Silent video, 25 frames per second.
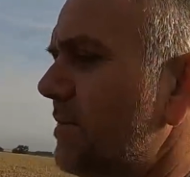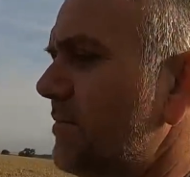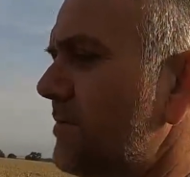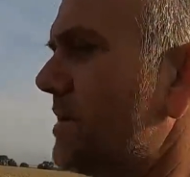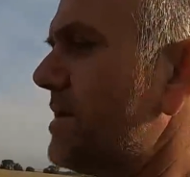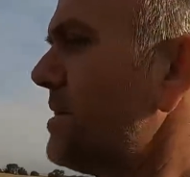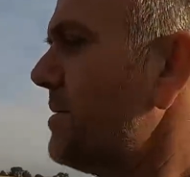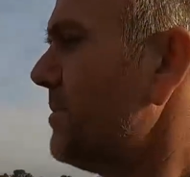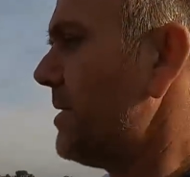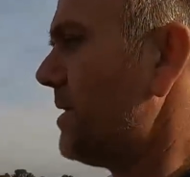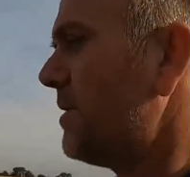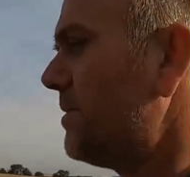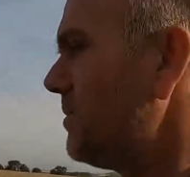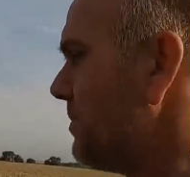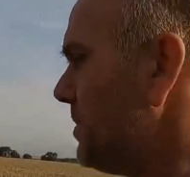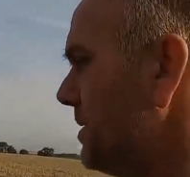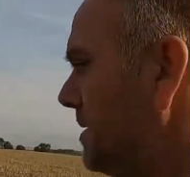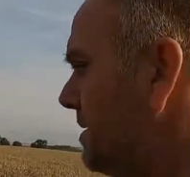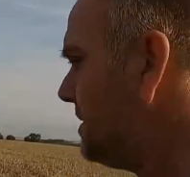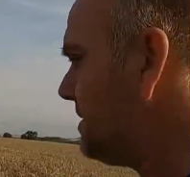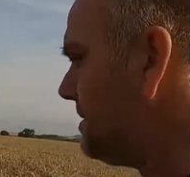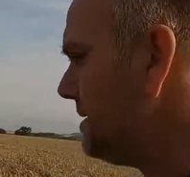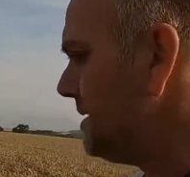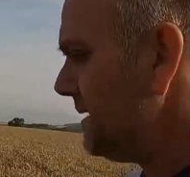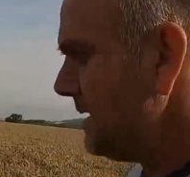round and about,
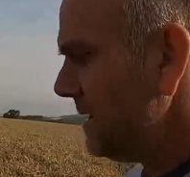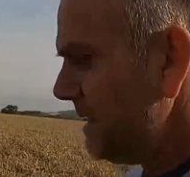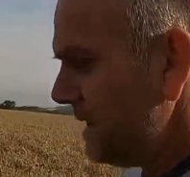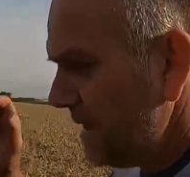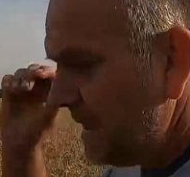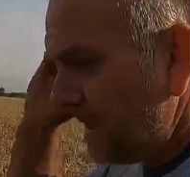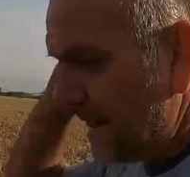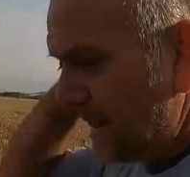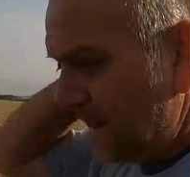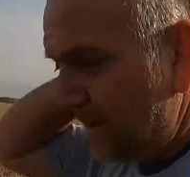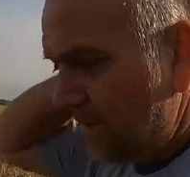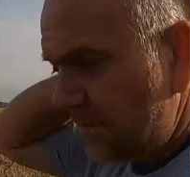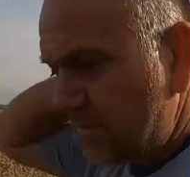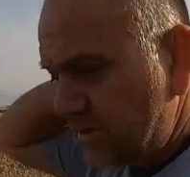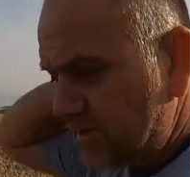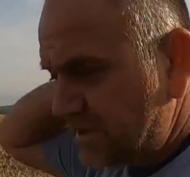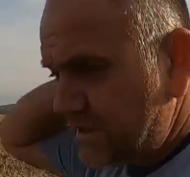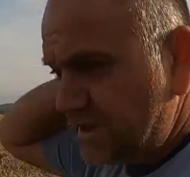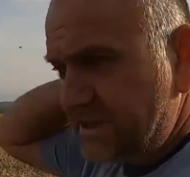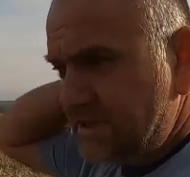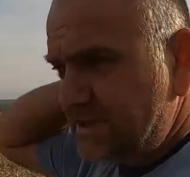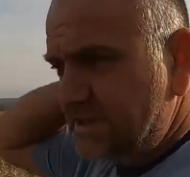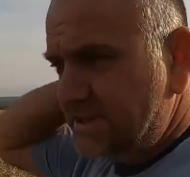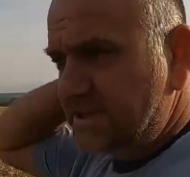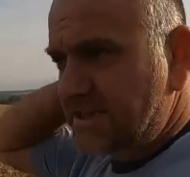but
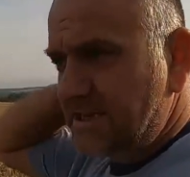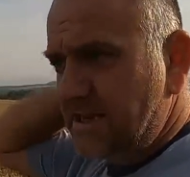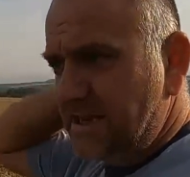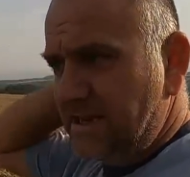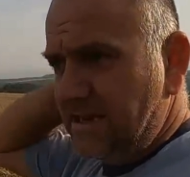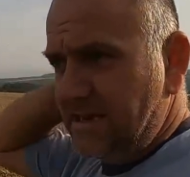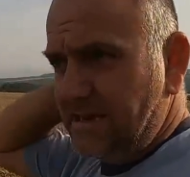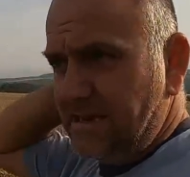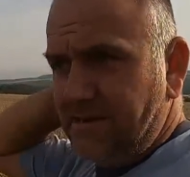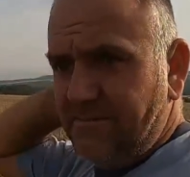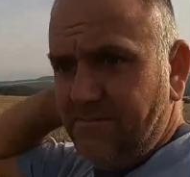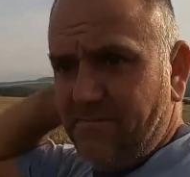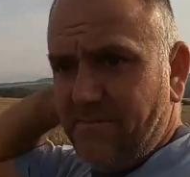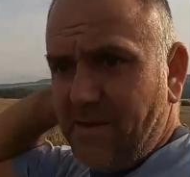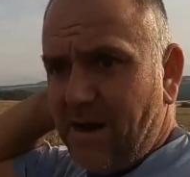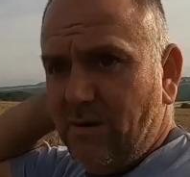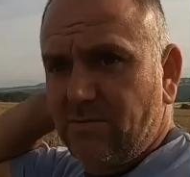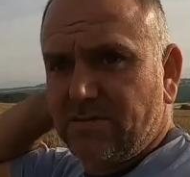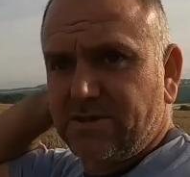ours is a